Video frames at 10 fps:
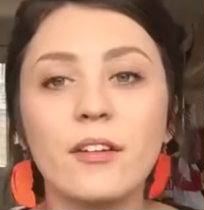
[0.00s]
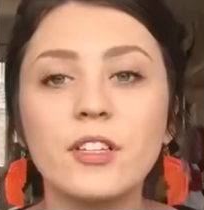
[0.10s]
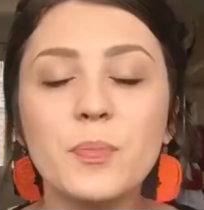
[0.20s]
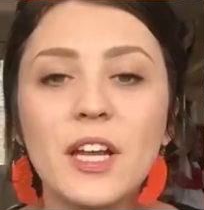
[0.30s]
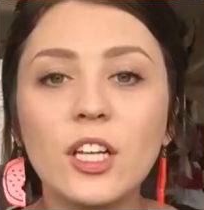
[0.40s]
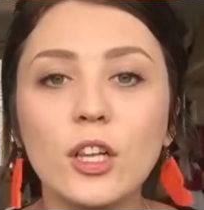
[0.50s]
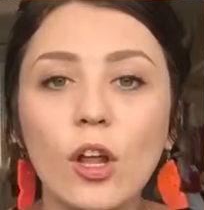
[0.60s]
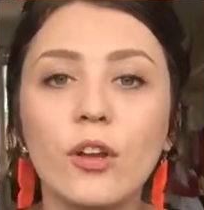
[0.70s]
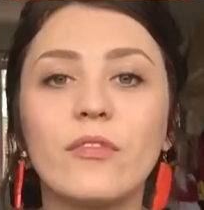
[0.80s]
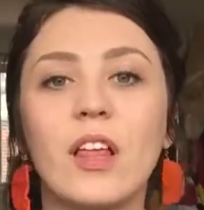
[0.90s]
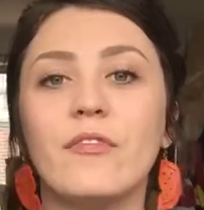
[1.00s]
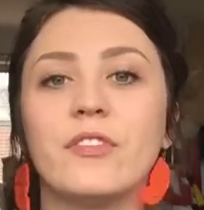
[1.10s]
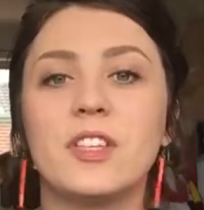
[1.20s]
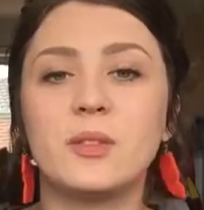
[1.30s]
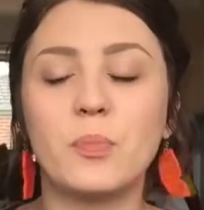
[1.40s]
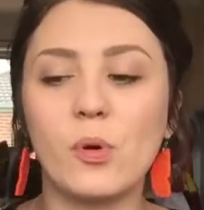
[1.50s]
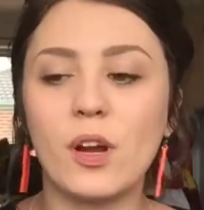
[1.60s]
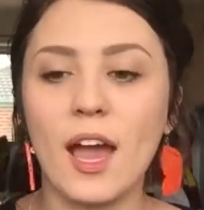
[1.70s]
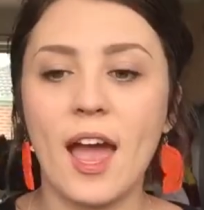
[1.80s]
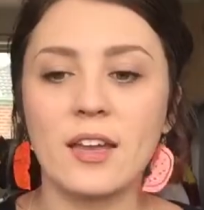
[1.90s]
There has been a lot of love for this book,
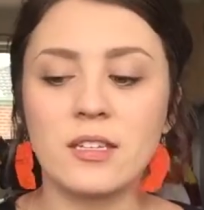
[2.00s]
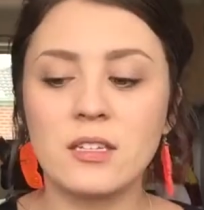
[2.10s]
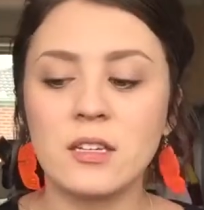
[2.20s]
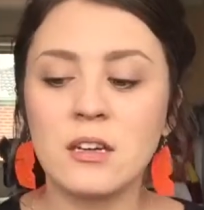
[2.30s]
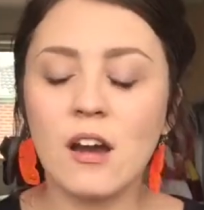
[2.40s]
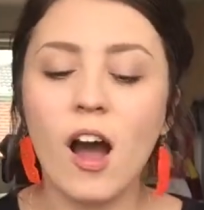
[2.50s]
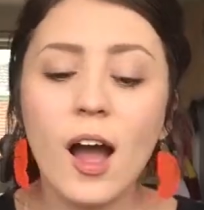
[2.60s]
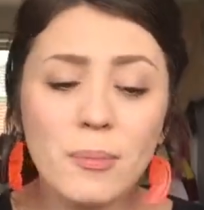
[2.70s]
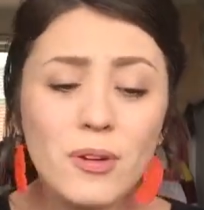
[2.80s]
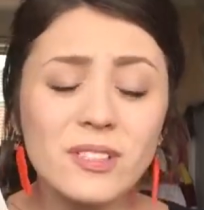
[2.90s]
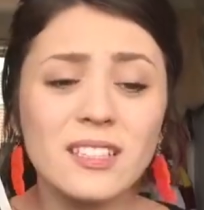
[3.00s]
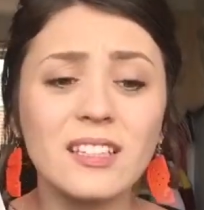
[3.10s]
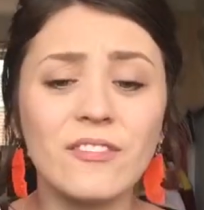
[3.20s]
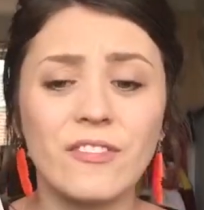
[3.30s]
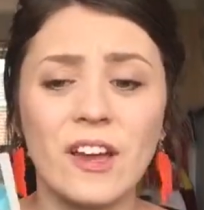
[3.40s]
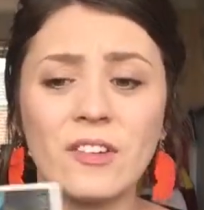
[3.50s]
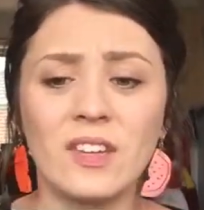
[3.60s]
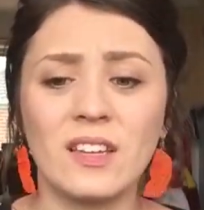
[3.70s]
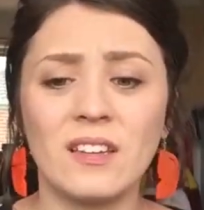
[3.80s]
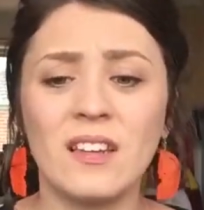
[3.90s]
and I personally found
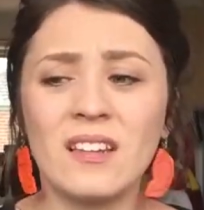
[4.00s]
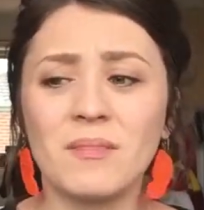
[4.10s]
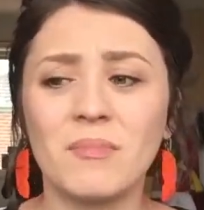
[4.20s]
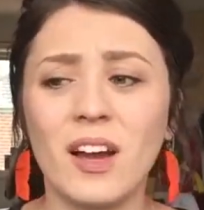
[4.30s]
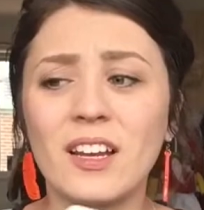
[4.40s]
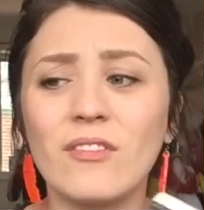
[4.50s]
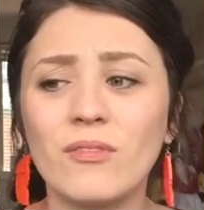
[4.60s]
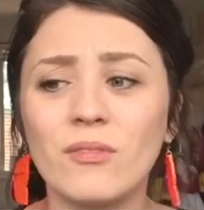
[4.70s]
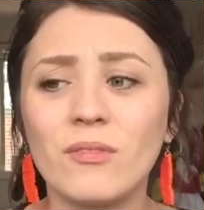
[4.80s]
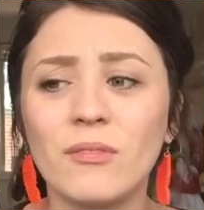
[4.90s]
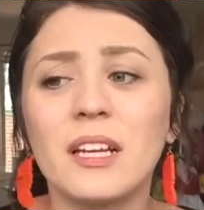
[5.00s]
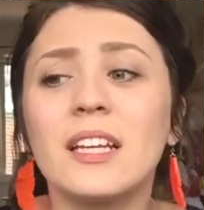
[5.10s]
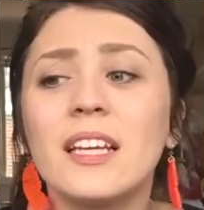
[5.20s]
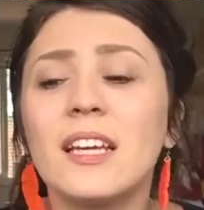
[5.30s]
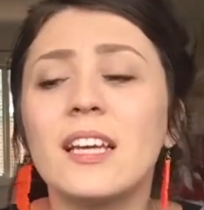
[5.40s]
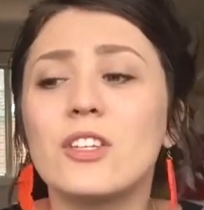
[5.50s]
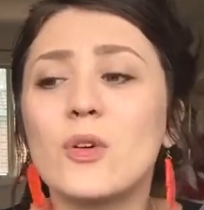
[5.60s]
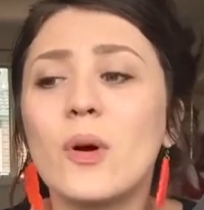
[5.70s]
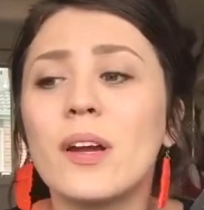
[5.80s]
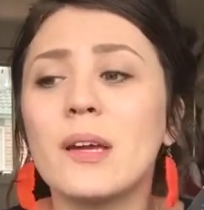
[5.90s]
that I didn't really
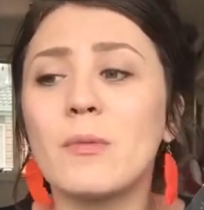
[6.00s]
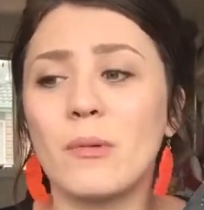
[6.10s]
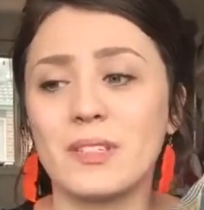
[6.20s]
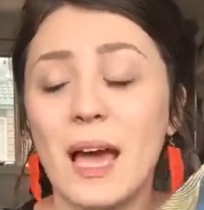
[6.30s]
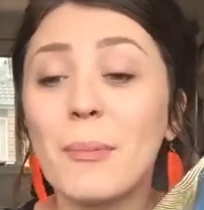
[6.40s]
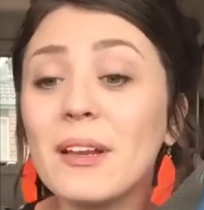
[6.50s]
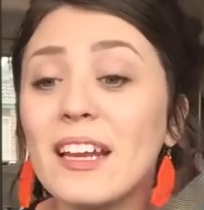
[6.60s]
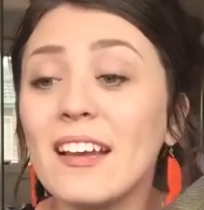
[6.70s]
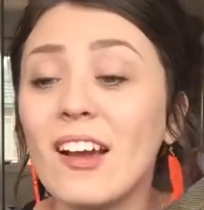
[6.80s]
enjoy what was happening.